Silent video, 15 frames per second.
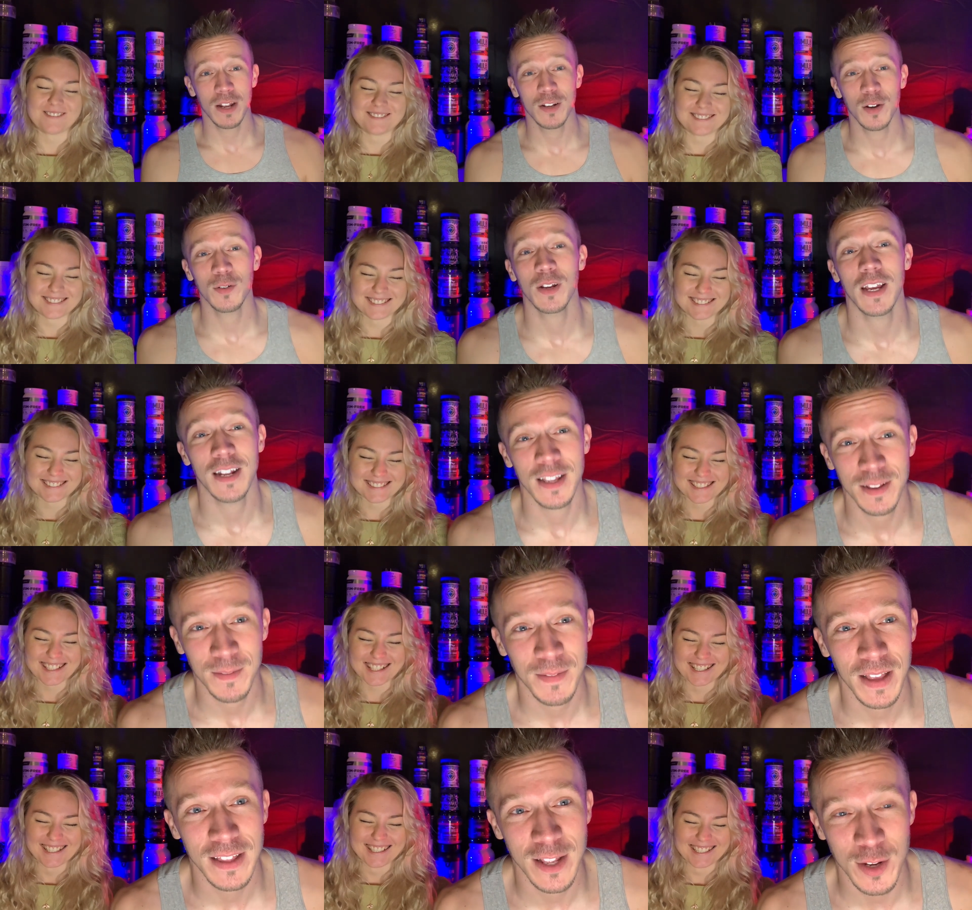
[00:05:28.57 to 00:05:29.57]
Speaker 1: donating
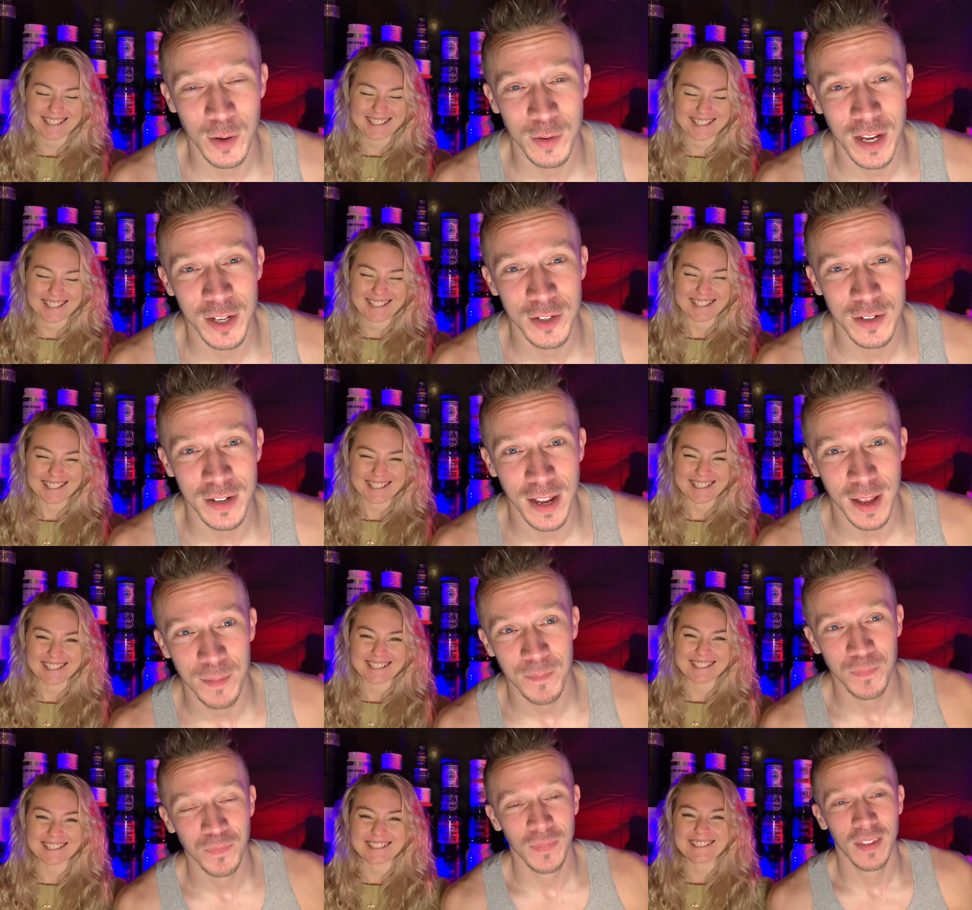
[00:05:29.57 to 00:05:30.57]
in the donation tab.
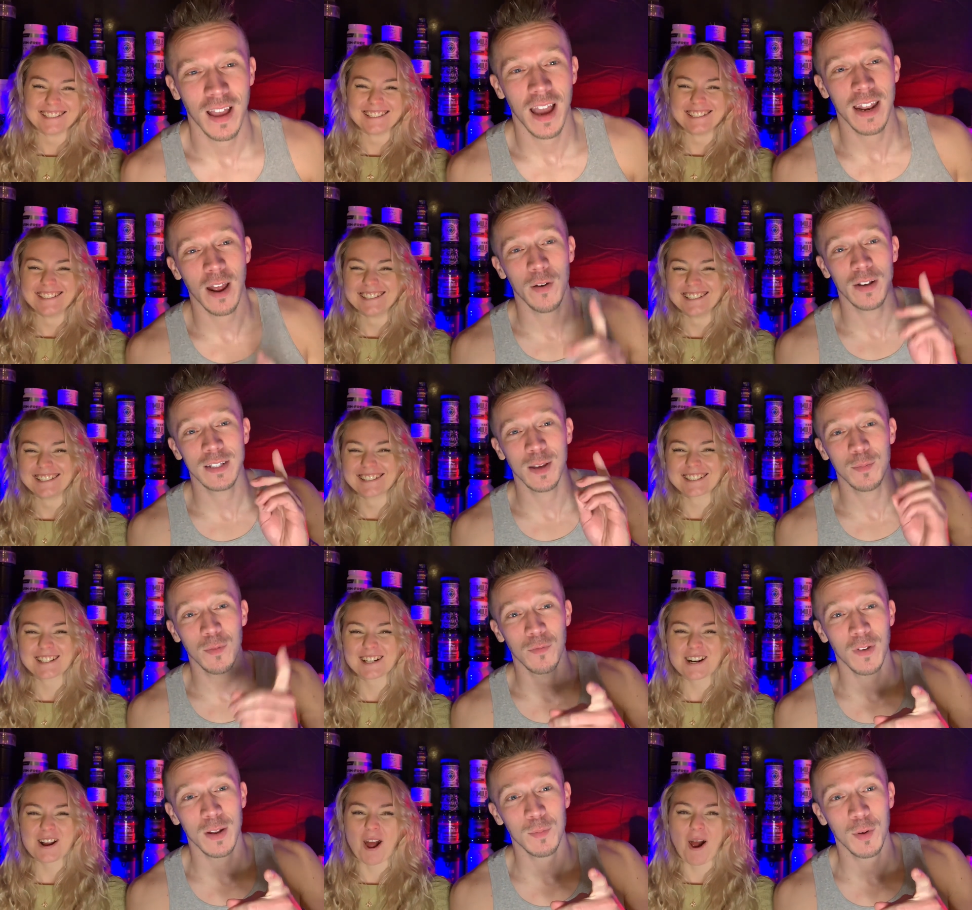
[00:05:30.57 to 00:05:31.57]
I now accept
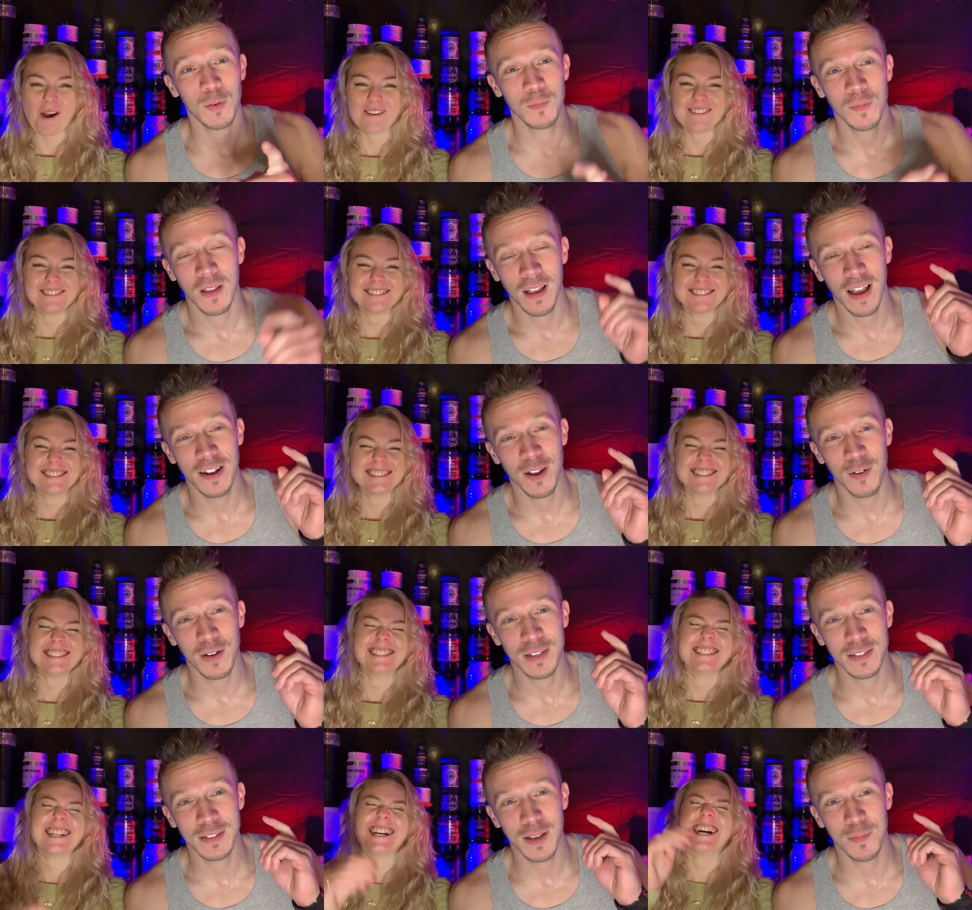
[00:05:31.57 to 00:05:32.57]
Venmo. I now
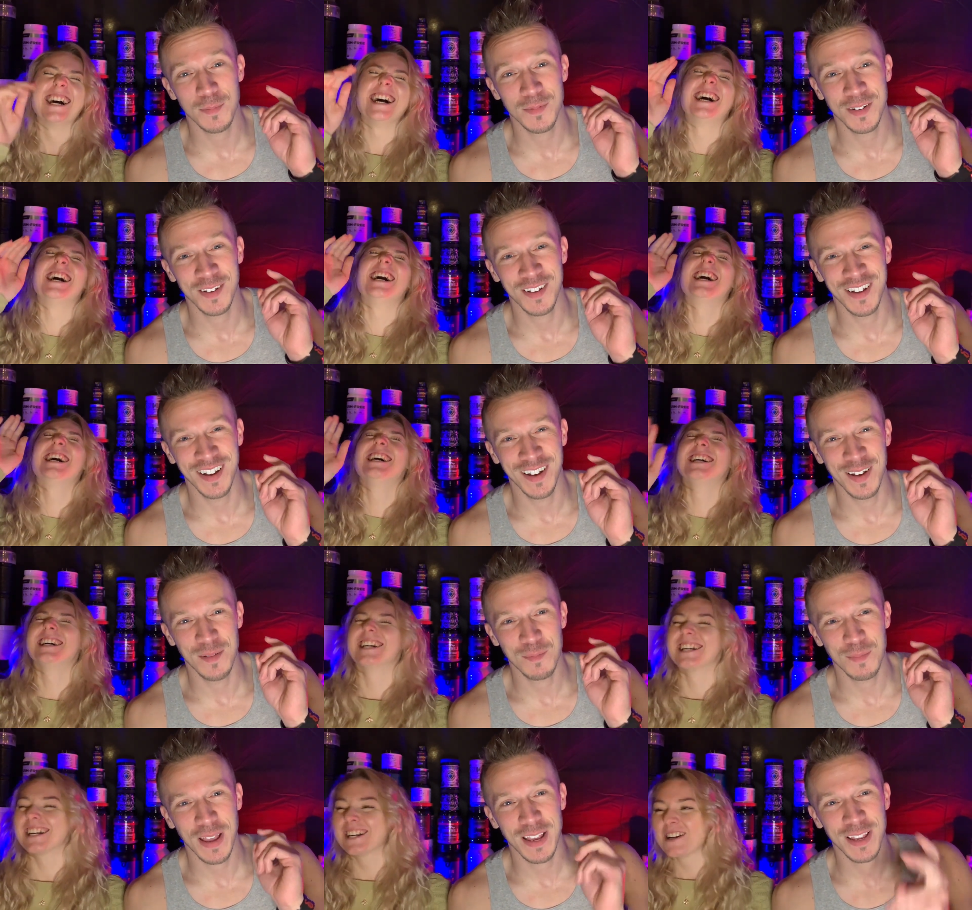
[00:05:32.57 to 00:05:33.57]
accept
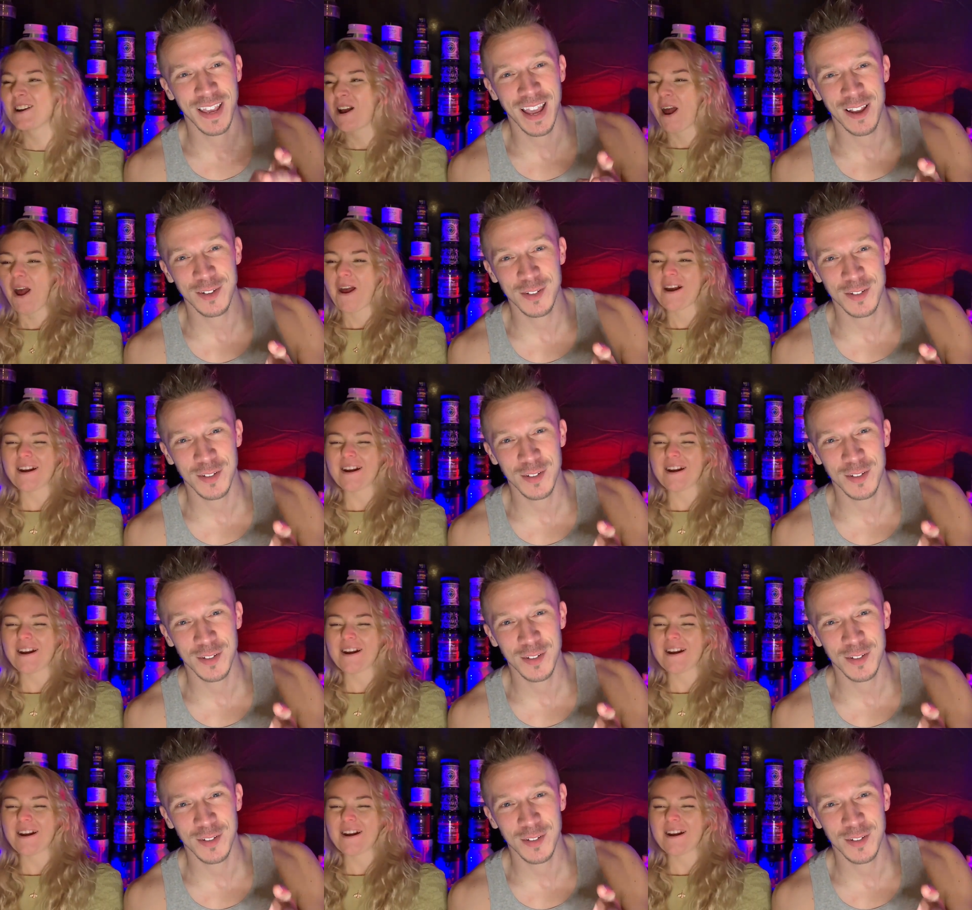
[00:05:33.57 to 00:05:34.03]
Cash